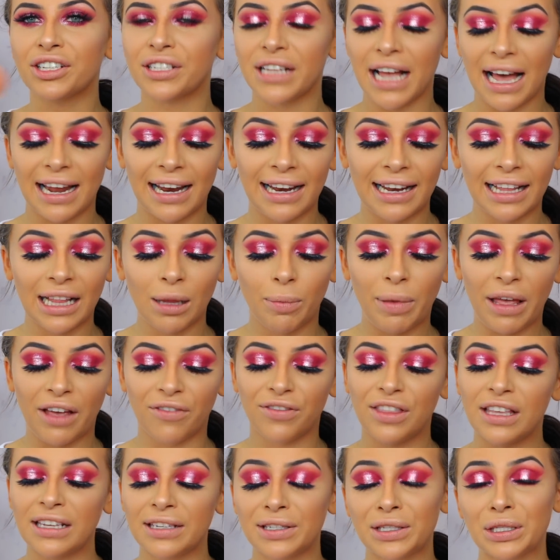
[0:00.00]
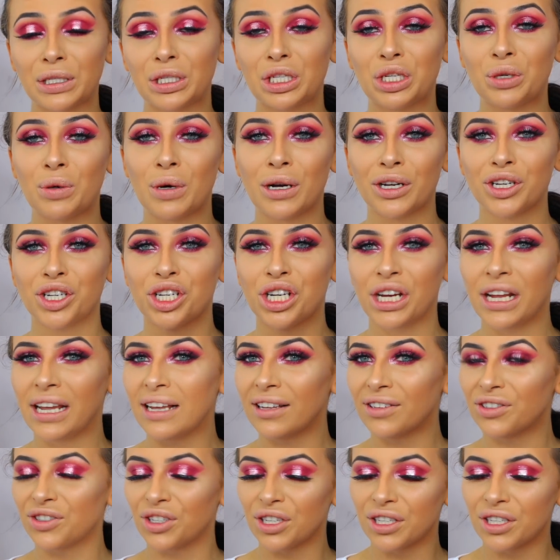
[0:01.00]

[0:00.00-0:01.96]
just add a little bit of this to our cheeks